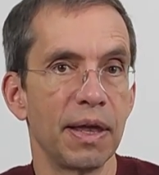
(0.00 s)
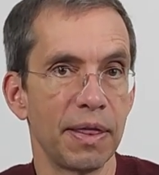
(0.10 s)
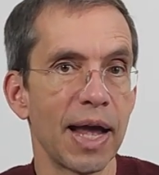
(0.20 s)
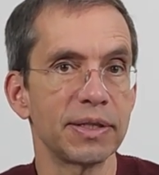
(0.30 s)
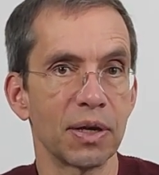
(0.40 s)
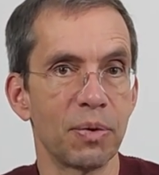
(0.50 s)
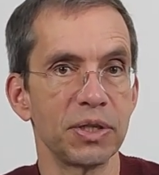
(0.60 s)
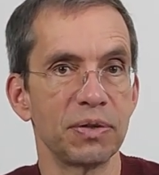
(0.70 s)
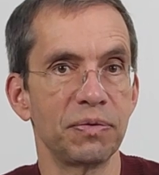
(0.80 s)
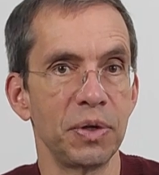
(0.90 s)
That's the
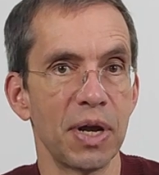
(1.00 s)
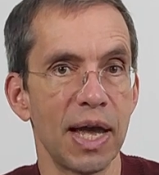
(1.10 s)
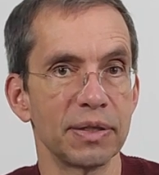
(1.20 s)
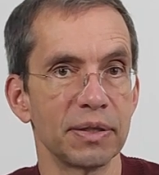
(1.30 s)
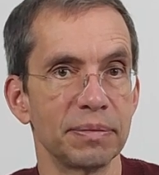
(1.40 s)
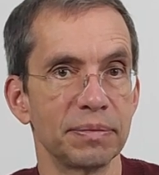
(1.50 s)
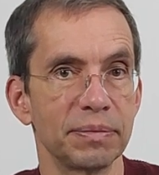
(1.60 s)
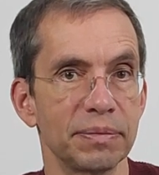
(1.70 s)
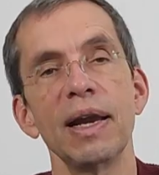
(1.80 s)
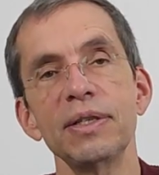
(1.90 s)
question for you to answer.
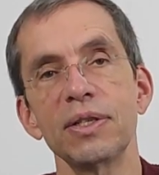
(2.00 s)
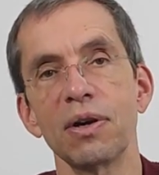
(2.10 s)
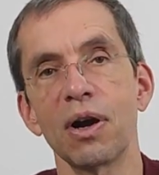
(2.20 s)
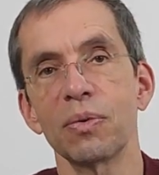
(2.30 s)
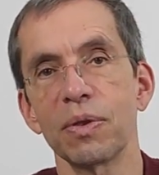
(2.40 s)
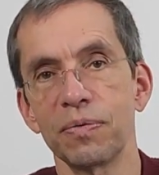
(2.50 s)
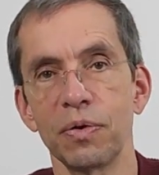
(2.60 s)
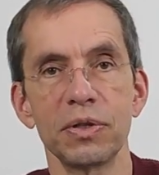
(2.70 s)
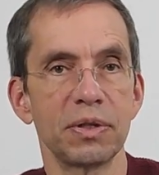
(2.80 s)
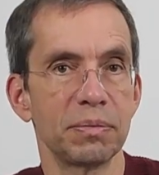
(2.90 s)
Let's start with the
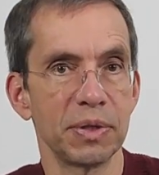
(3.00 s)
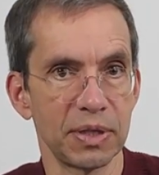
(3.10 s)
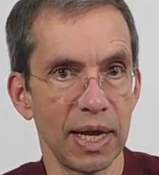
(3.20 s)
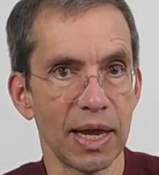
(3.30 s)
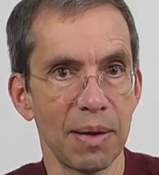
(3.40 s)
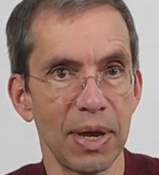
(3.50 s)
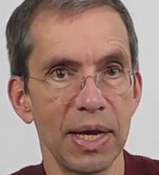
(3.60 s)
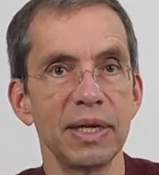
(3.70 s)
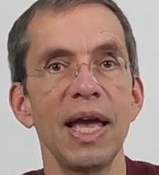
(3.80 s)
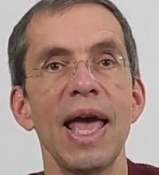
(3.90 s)
first mistake I
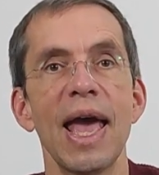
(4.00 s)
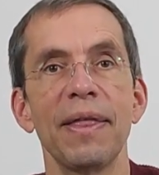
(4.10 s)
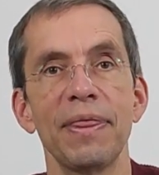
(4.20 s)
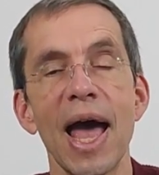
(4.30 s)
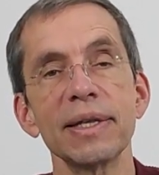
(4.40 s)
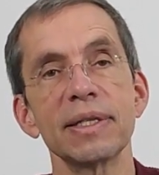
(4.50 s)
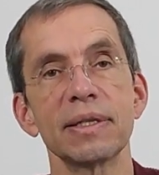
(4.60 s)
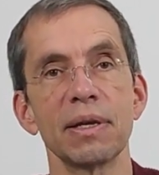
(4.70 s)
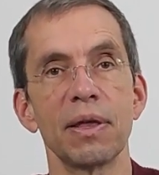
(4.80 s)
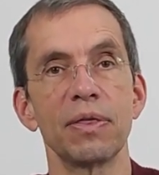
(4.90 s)
made, and
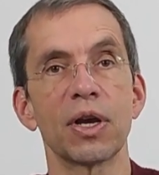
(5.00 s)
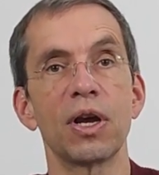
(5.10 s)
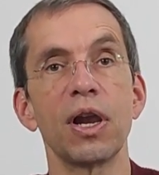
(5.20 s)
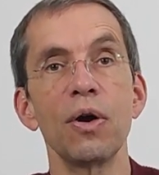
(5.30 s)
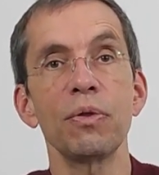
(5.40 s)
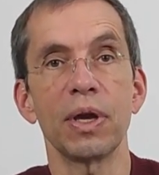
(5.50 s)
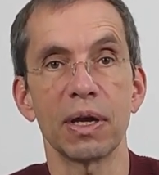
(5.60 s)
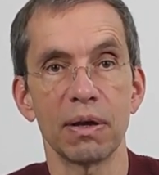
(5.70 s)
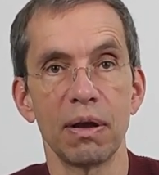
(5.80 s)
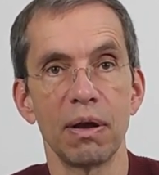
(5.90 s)
that's the
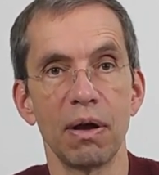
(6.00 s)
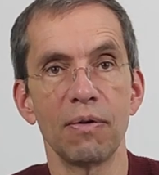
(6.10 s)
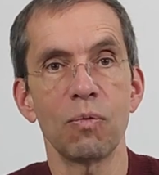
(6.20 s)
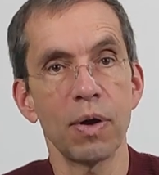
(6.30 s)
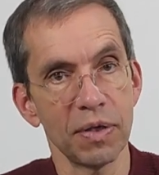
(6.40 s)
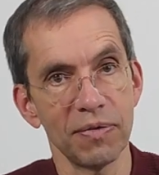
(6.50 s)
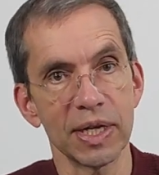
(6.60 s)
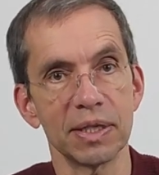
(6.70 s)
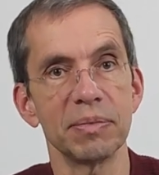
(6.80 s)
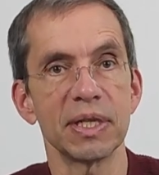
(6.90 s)
clothing of one of the
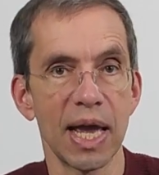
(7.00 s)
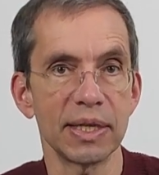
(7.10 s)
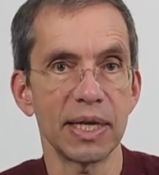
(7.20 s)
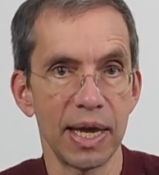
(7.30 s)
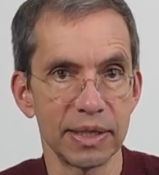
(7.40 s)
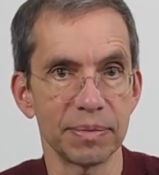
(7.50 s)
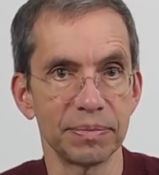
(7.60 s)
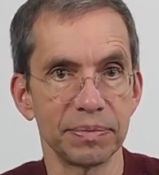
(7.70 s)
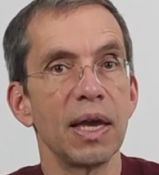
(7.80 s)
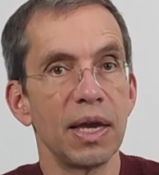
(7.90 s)
victims, Nancy Haysom.
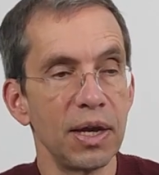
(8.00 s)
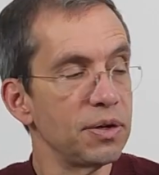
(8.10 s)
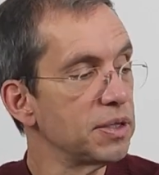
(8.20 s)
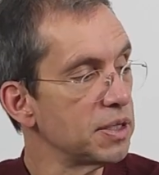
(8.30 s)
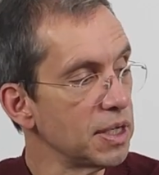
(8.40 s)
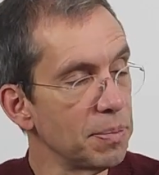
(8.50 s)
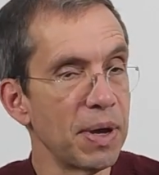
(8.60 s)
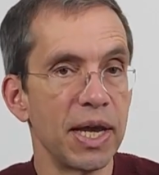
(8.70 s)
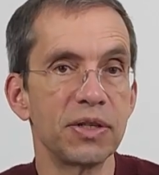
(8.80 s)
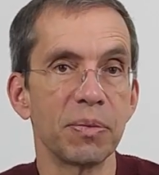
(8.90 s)
Here you see a
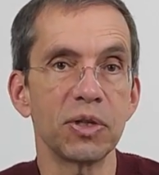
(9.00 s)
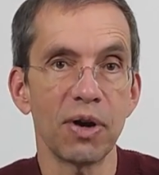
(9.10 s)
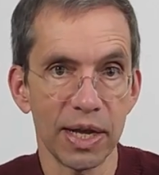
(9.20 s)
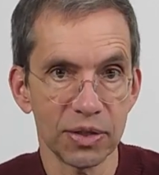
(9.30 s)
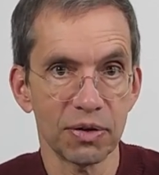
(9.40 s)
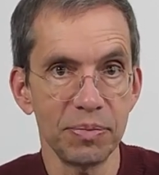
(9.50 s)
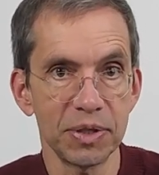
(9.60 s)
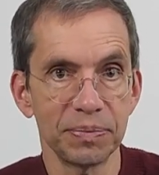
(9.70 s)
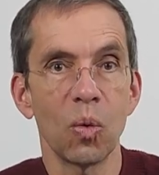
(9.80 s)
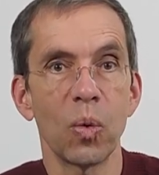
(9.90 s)
page from the
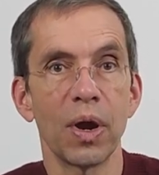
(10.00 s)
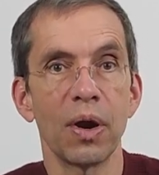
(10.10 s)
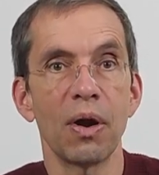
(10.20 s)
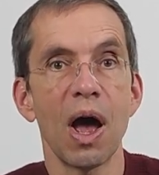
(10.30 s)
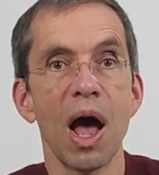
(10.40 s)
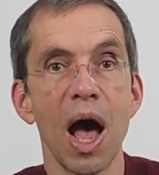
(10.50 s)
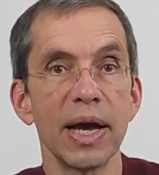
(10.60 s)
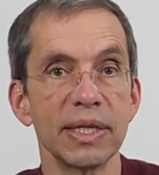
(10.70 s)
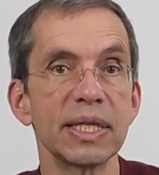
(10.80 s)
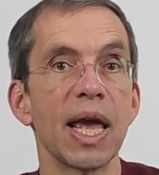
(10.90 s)
transcript where
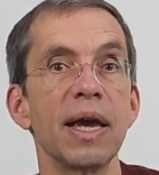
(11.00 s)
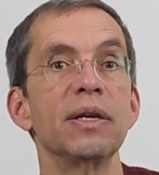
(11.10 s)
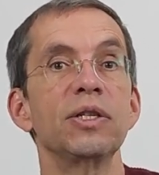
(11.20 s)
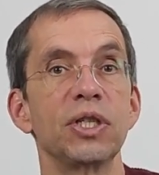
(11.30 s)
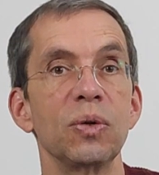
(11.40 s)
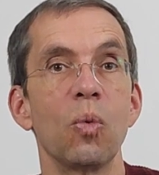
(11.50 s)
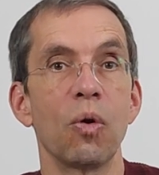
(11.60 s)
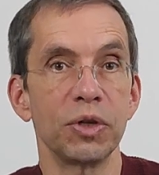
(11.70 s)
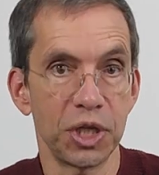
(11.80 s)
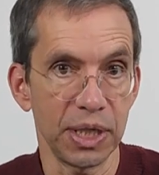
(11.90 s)
I say she
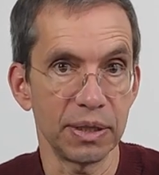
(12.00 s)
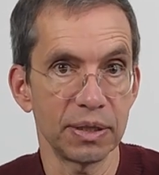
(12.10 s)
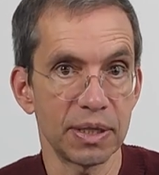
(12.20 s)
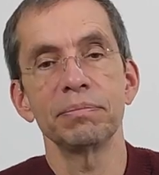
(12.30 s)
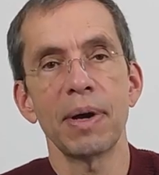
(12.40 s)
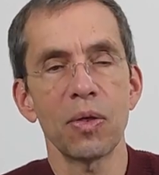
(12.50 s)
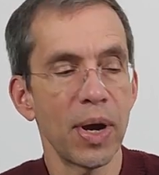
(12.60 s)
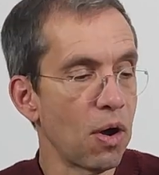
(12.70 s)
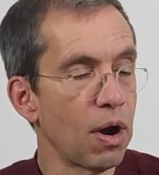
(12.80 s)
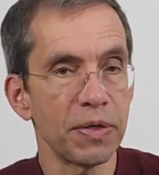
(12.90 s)
wore jeans. By the
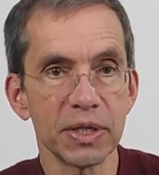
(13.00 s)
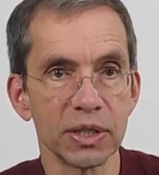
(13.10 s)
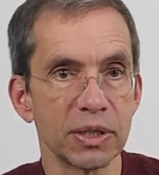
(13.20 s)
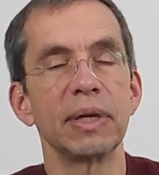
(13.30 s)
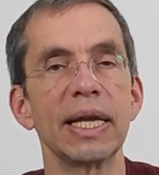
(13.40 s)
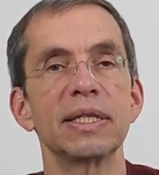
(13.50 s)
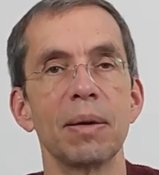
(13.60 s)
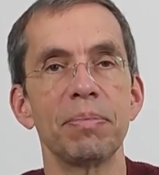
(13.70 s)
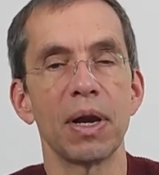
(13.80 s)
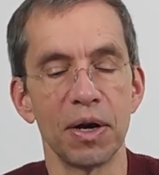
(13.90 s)
way, all of this is linked
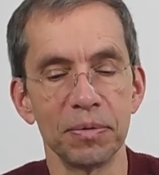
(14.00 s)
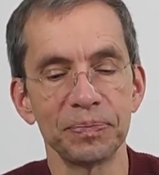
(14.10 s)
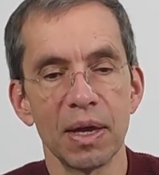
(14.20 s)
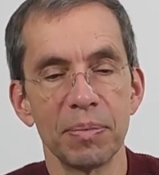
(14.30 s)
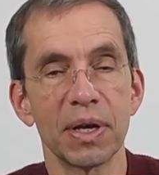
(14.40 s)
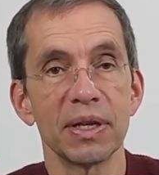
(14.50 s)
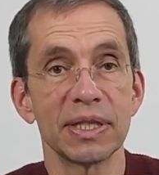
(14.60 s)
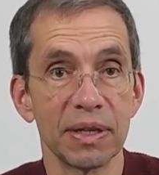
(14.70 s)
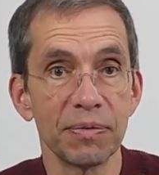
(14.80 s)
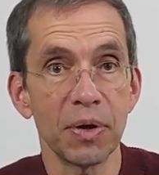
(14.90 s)
up below
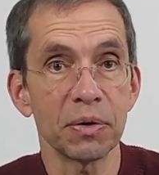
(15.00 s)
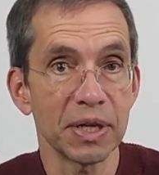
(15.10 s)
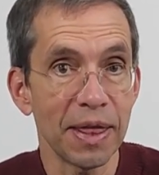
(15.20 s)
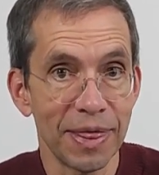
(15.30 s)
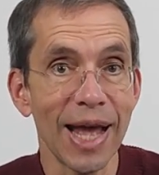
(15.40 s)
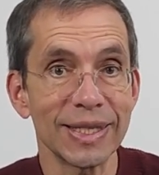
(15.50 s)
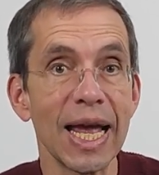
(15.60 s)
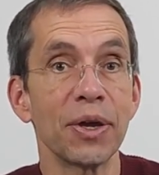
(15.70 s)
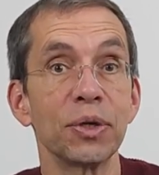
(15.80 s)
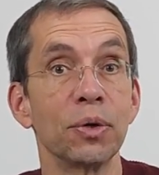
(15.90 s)
because, folks, that's
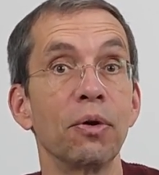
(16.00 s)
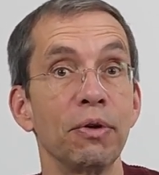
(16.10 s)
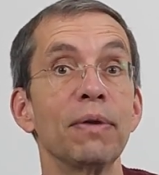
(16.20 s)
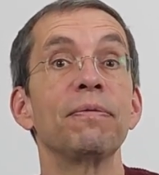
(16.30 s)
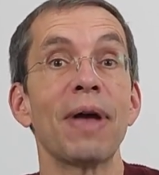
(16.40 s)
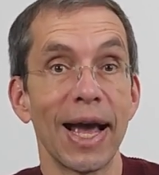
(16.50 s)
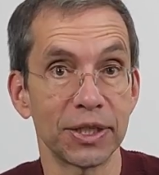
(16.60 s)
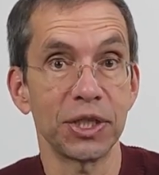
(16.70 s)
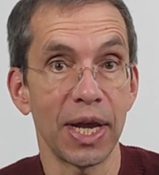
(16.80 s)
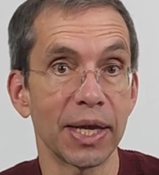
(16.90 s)
how you do a real
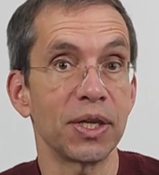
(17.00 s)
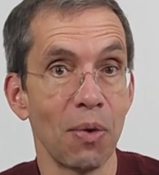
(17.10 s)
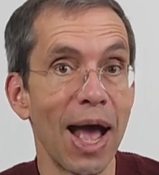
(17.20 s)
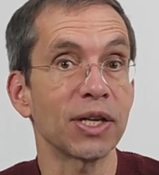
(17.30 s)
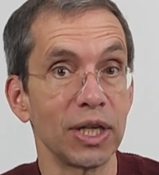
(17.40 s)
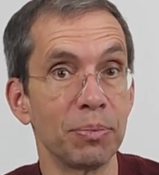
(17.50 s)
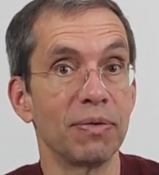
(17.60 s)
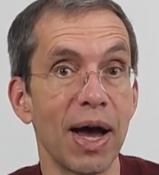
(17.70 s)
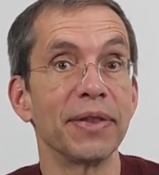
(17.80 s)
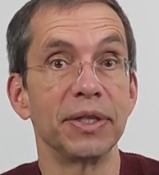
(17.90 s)
fact check. You actually
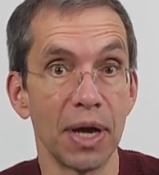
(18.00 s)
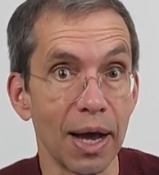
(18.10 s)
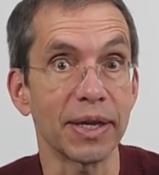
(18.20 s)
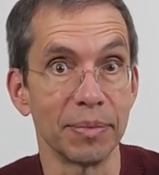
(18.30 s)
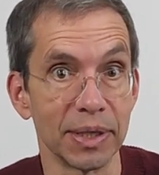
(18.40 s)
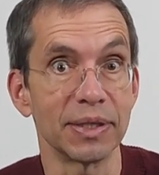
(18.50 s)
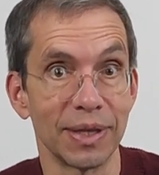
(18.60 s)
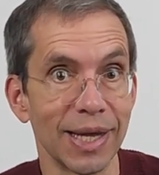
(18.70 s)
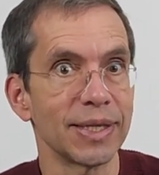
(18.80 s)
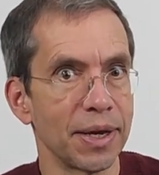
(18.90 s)
provide the documents.
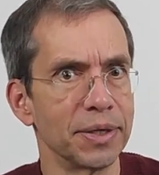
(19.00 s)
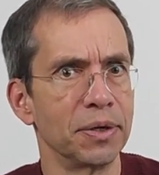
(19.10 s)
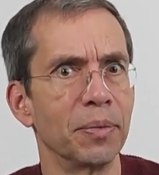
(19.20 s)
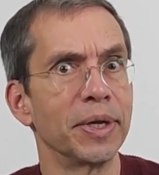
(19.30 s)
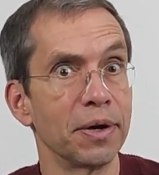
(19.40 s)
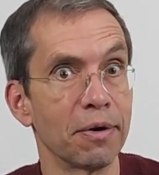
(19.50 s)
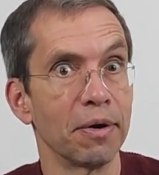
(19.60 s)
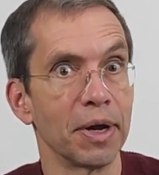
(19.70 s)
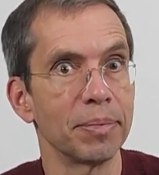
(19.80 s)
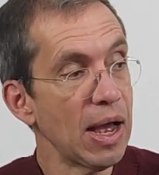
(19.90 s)
That's how you do it when you're
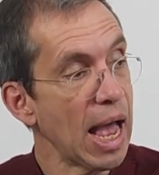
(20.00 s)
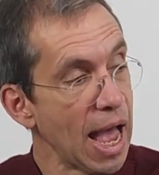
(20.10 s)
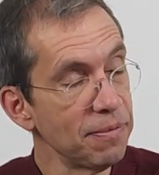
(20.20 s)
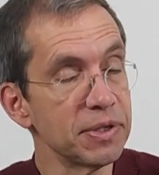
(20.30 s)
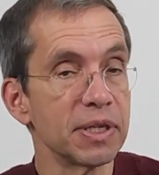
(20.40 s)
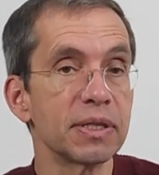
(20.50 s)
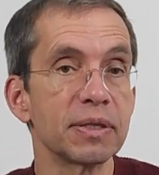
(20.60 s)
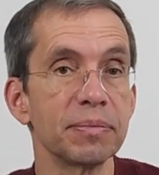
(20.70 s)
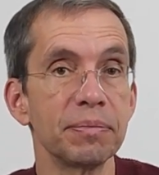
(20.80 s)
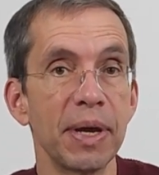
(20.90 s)
grown up. After
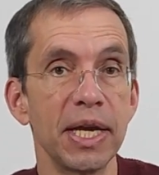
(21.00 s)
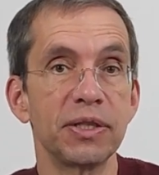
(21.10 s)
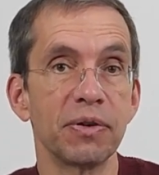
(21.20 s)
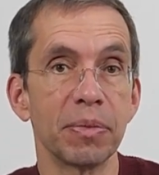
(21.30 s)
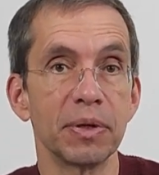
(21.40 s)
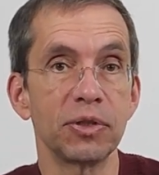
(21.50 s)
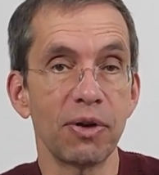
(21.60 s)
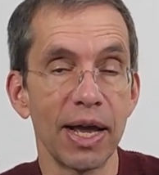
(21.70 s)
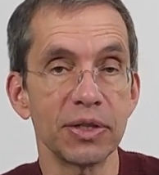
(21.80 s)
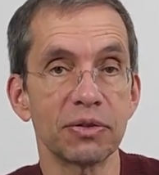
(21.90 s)
this page from the
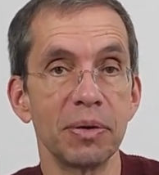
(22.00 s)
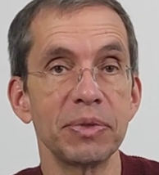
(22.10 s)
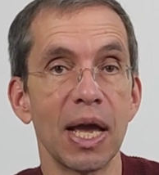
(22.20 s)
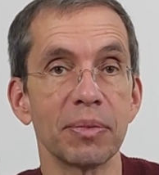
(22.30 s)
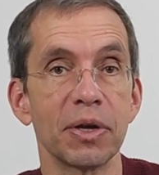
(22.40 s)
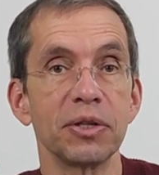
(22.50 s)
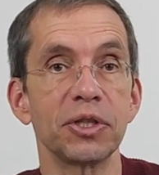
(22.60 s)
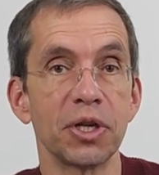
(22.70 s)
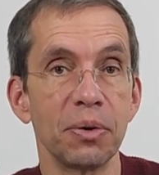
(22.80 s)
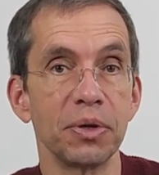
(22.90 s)
transcript, I'm going to show